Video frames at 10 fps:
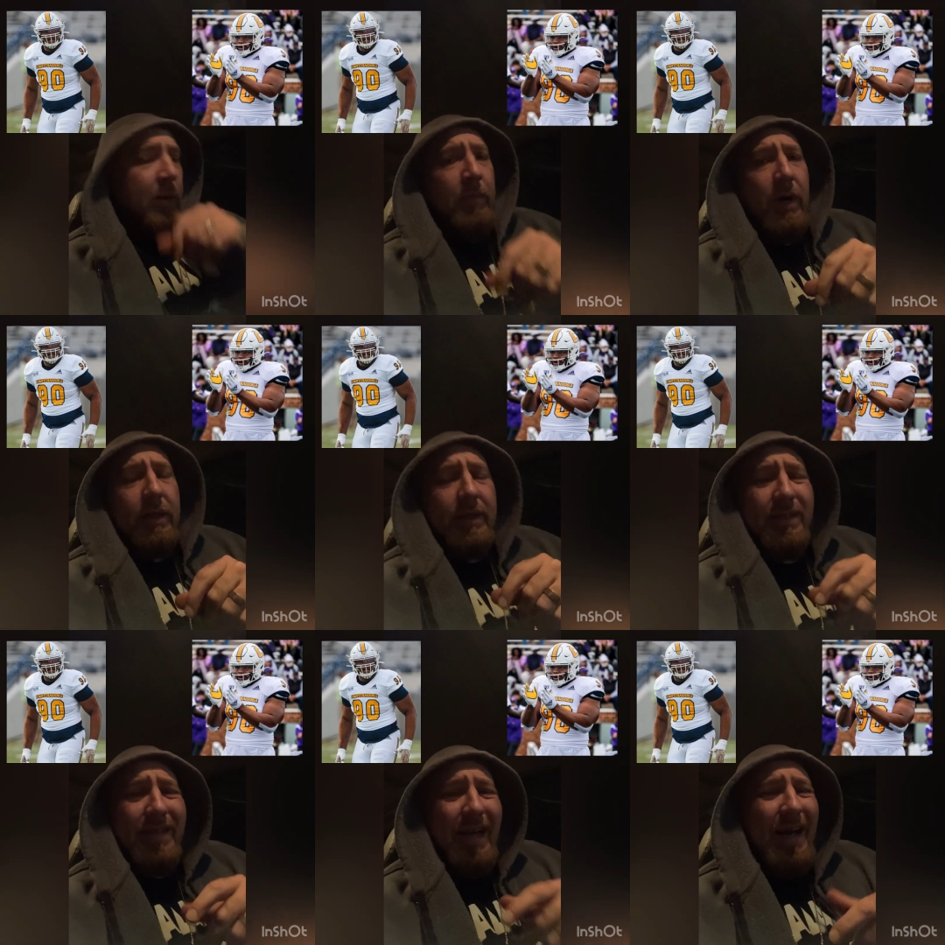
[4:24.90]
but
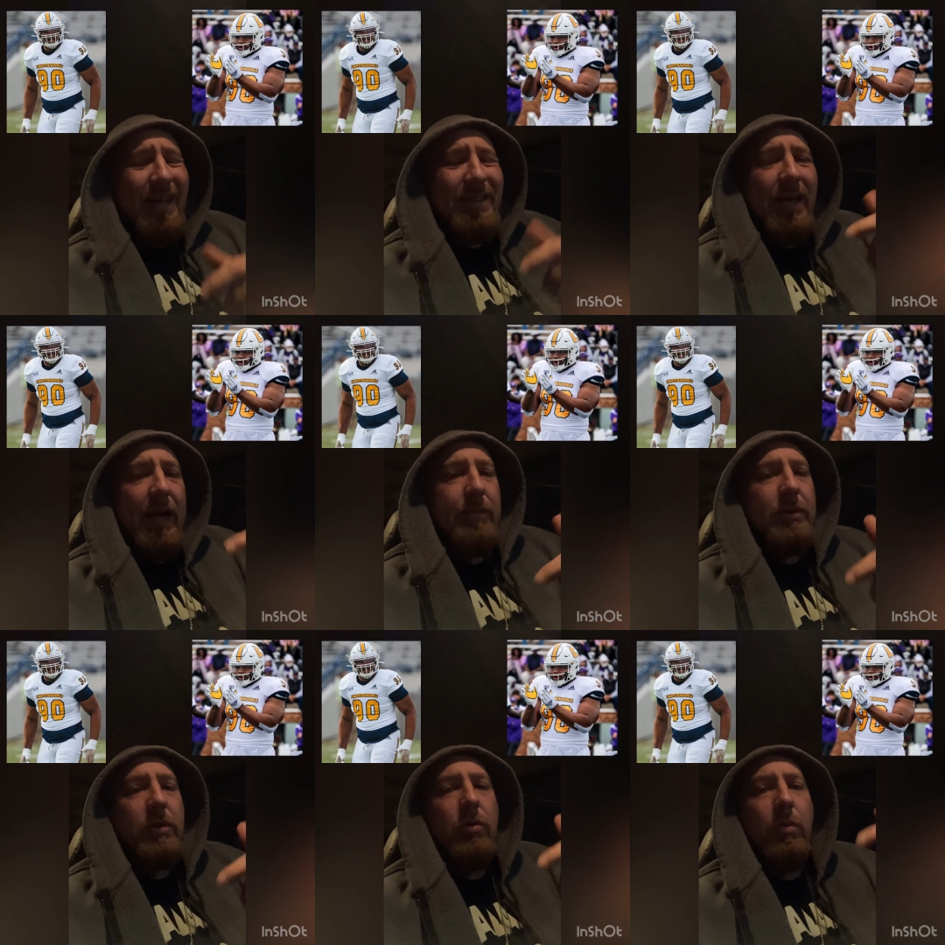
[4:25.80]
this guy is an
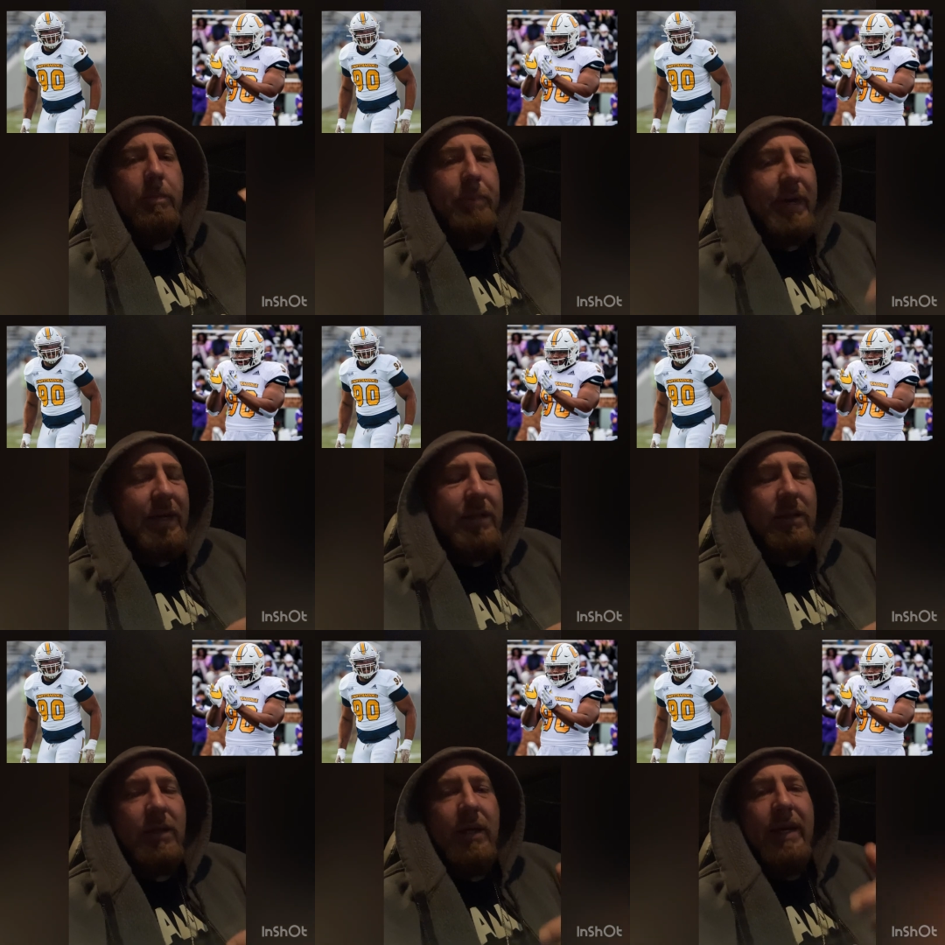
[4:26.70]
absolute
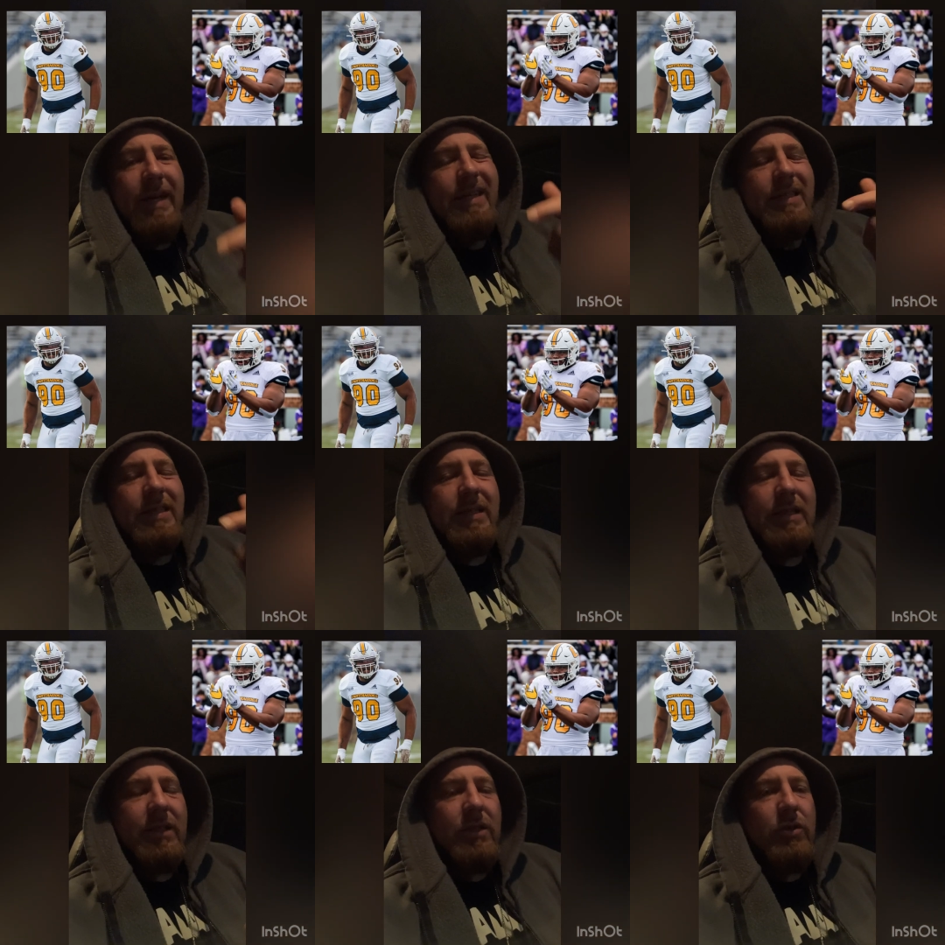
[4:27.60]
beast. He's
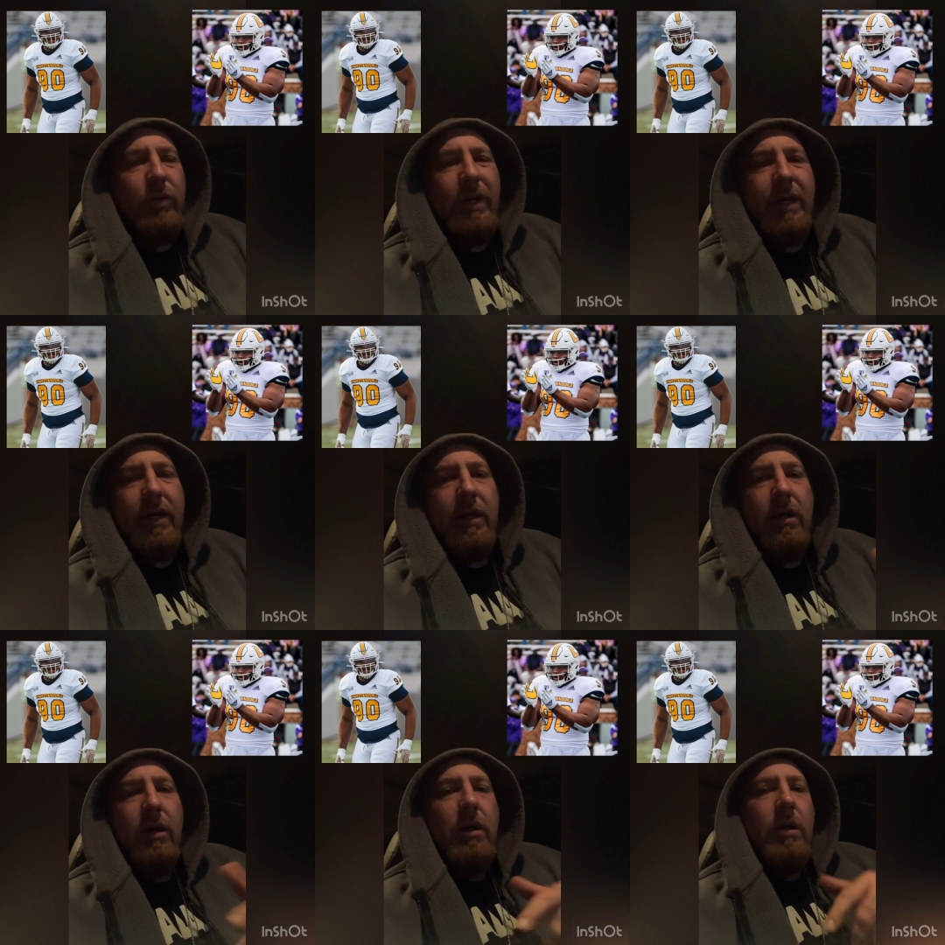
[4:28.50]
6'3",
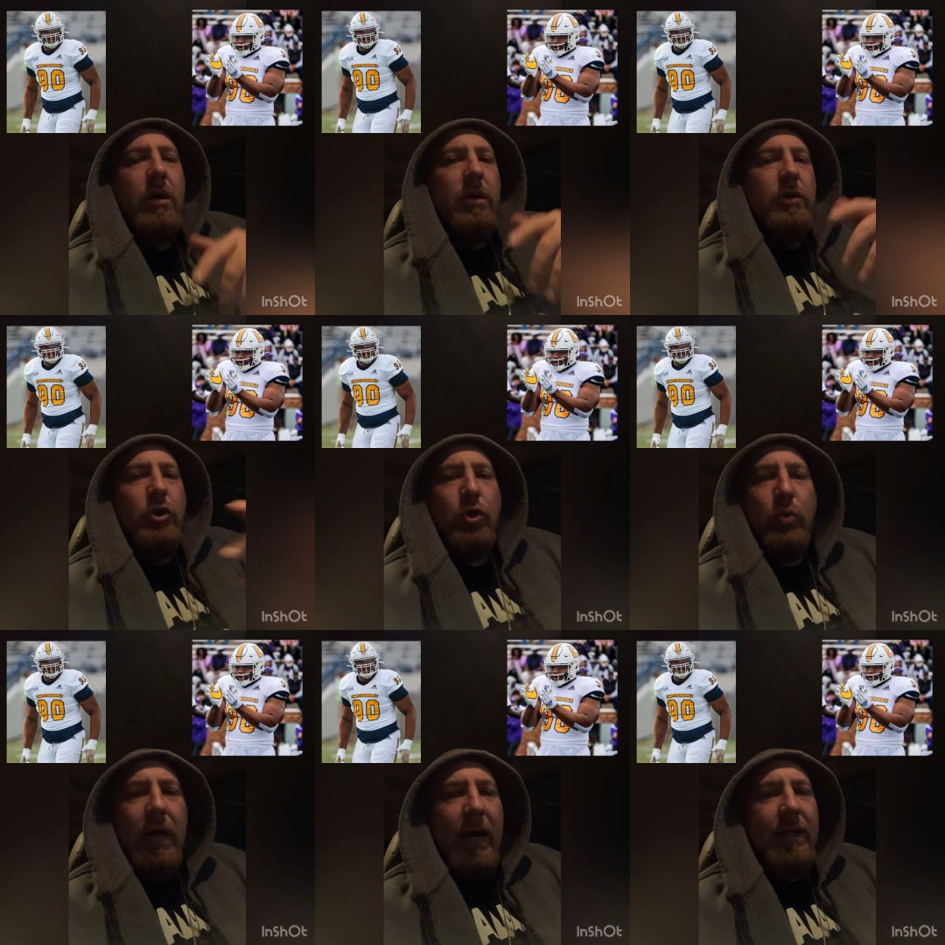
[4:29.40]

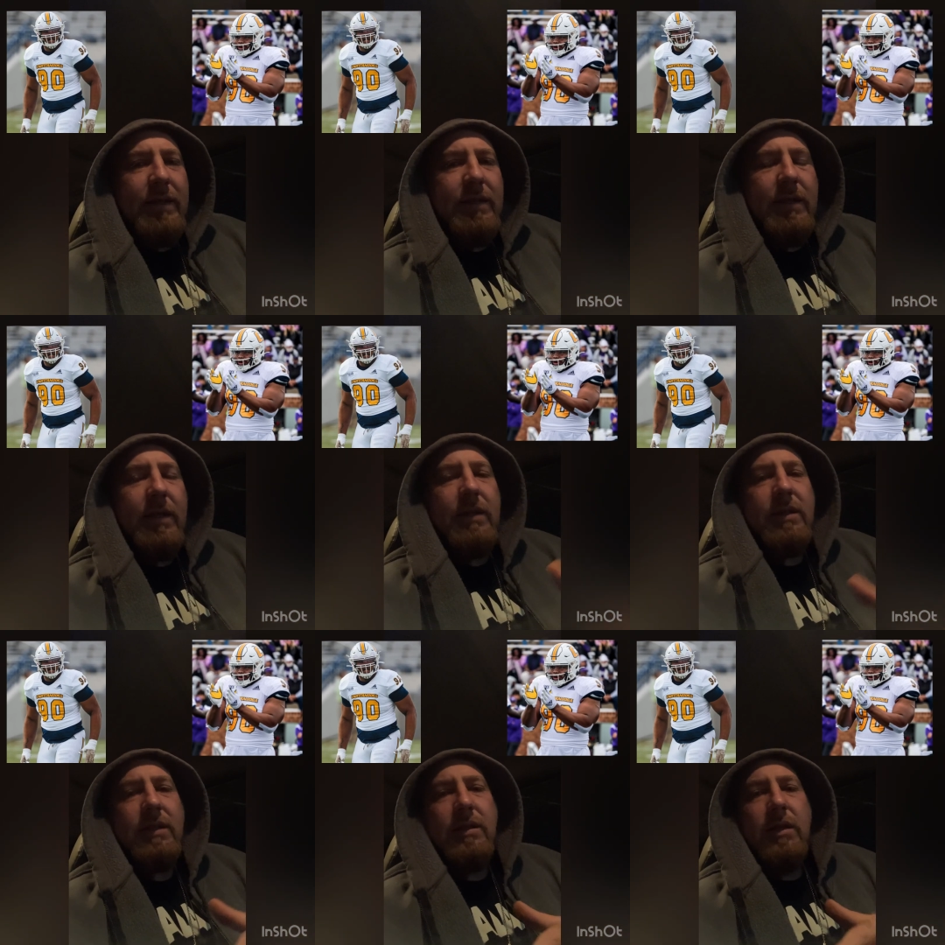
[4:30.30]

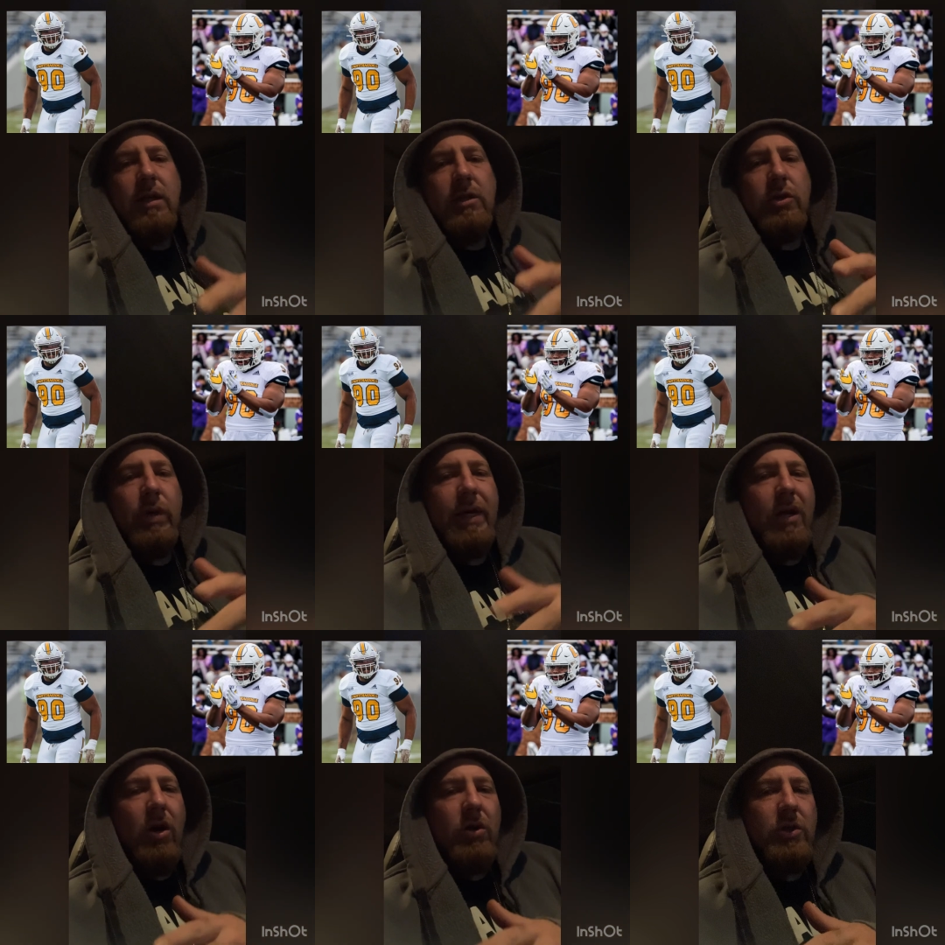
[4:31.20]
296, so he
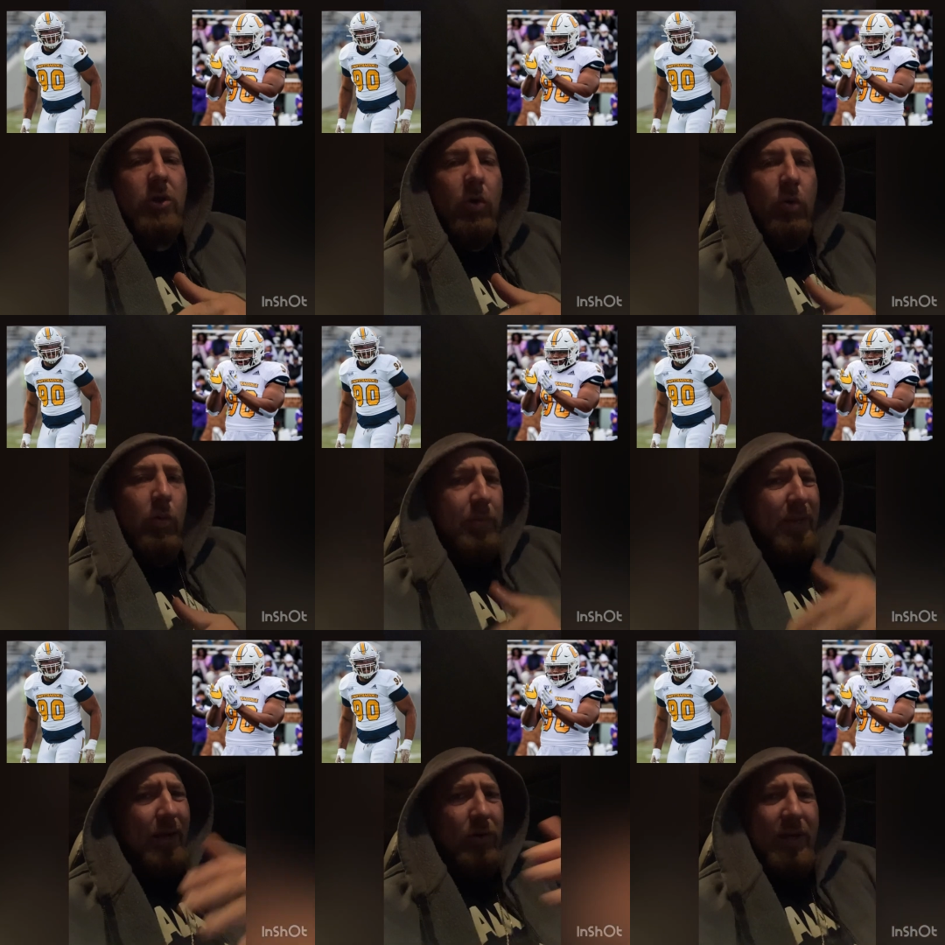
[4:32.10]
can also
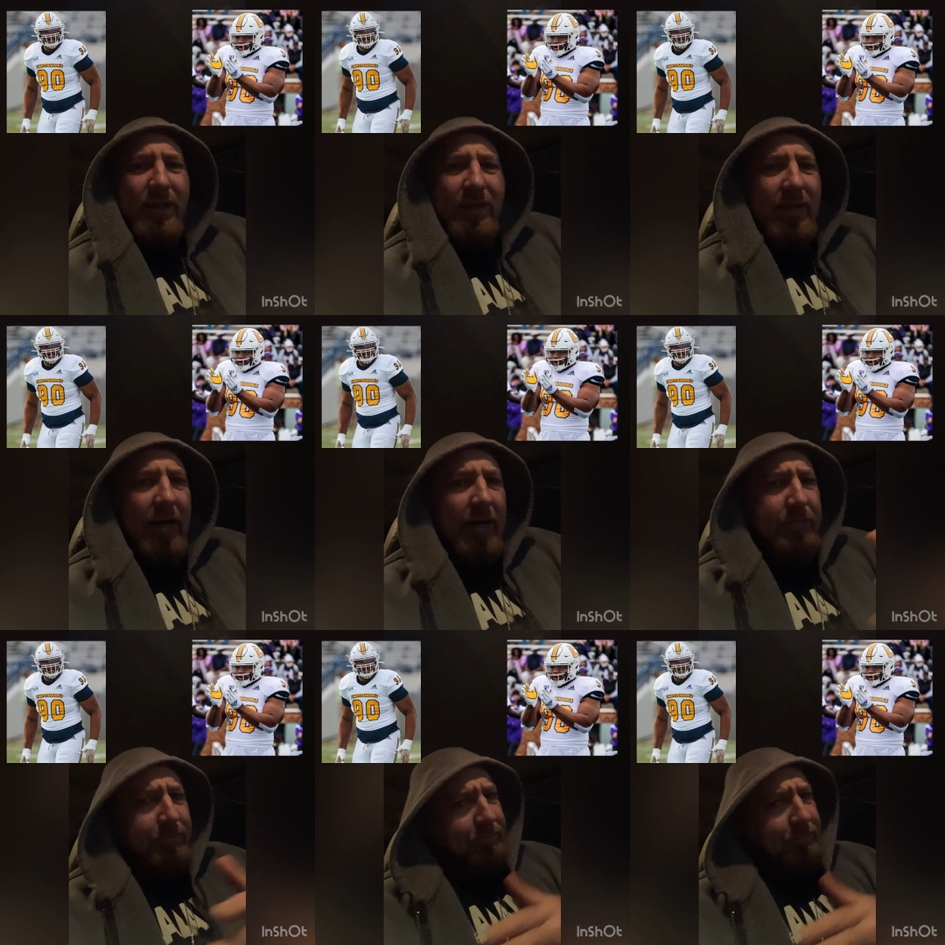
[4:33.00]
play on the inside